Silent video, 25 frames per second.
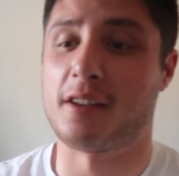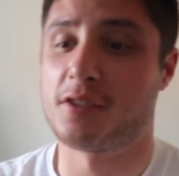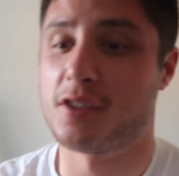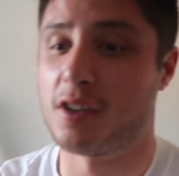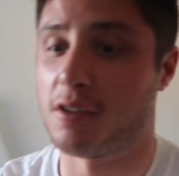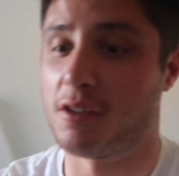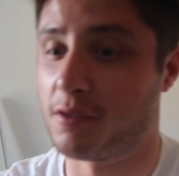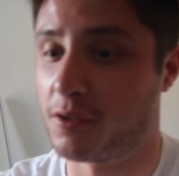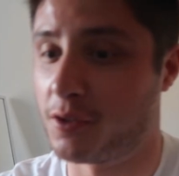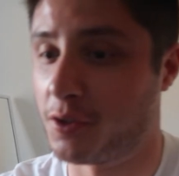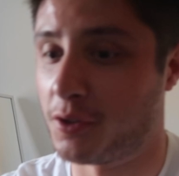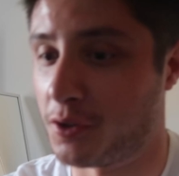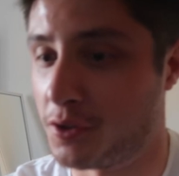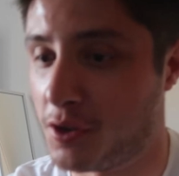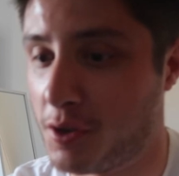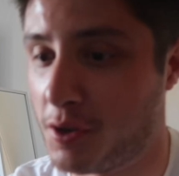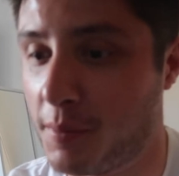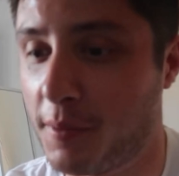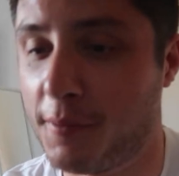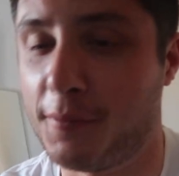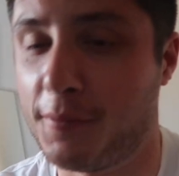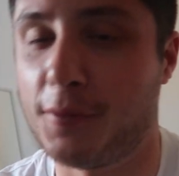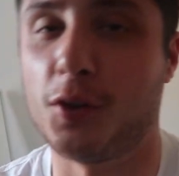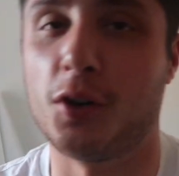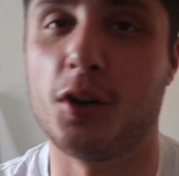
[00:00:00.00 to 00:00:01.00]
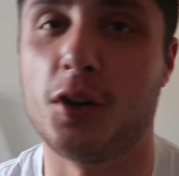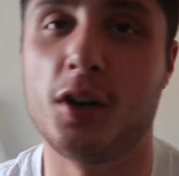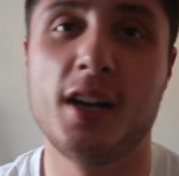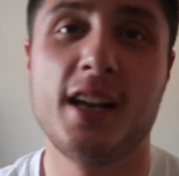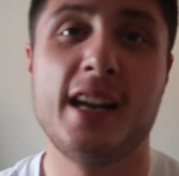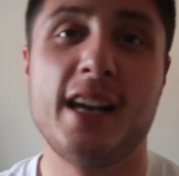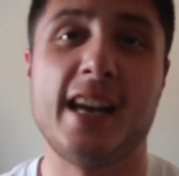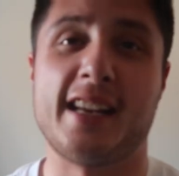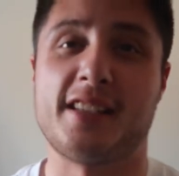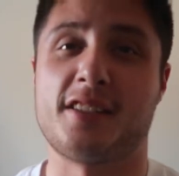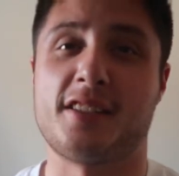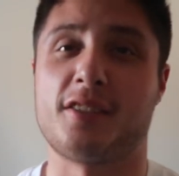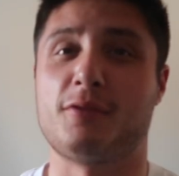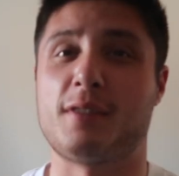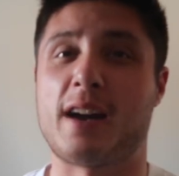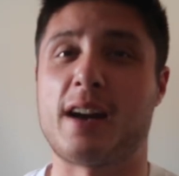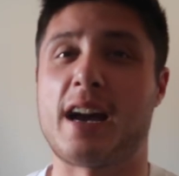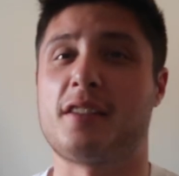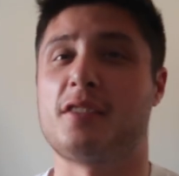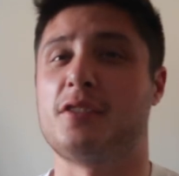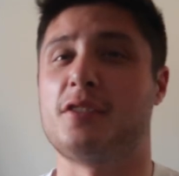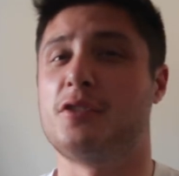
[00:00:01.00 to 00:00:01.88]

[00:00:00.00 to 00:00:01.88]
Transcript: So of course, number four is a ground.